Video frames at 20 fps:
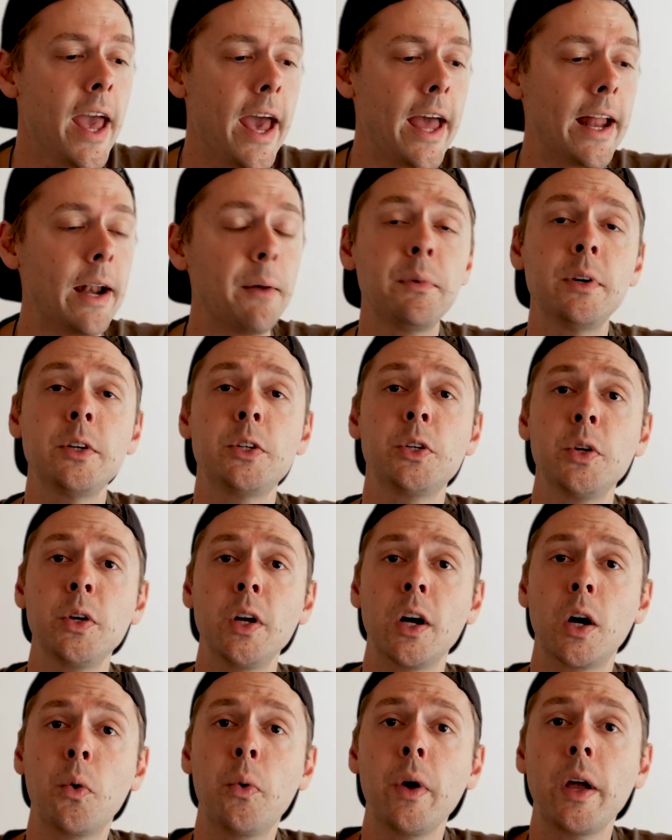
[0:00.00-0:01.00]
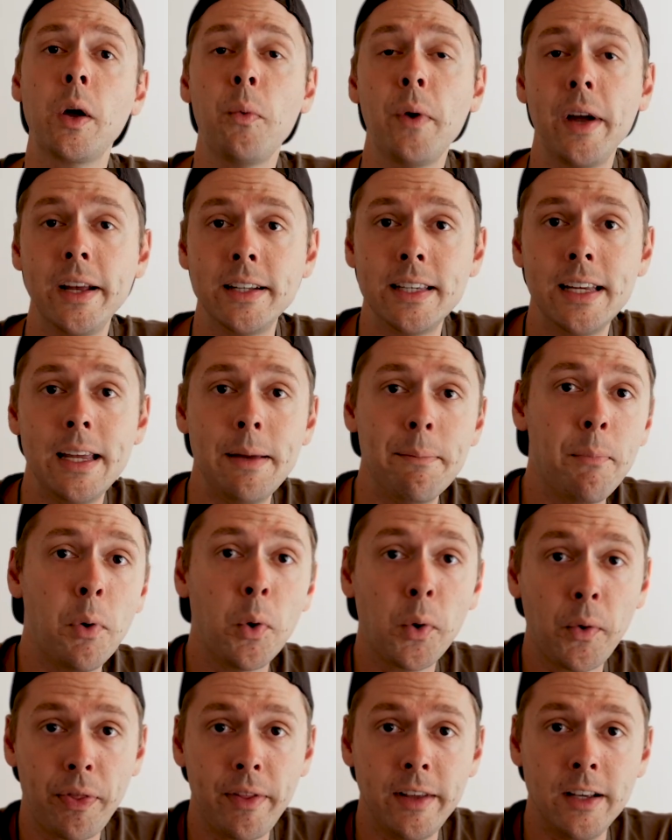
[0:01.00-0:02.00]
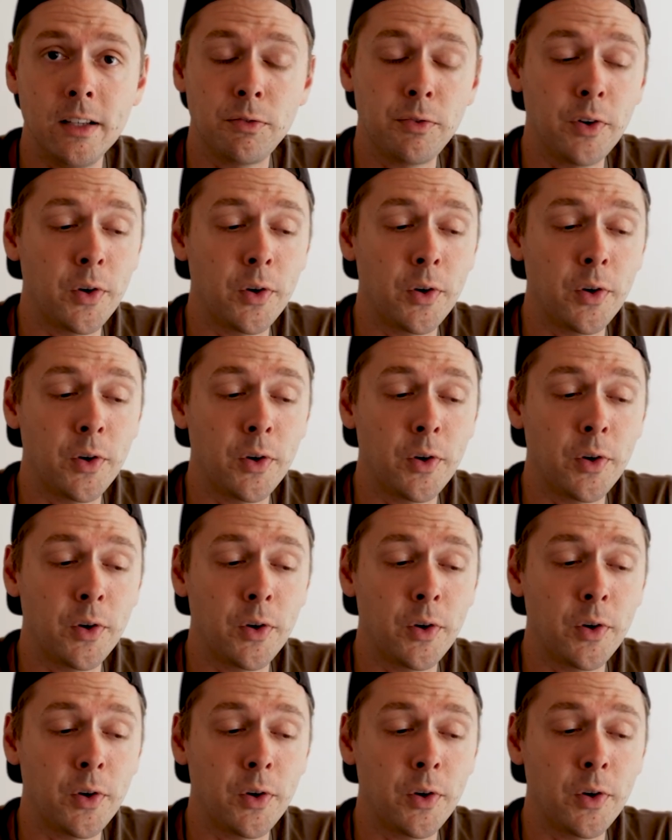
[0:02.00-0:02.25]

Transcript: and I'm gonna show you a quick way to import these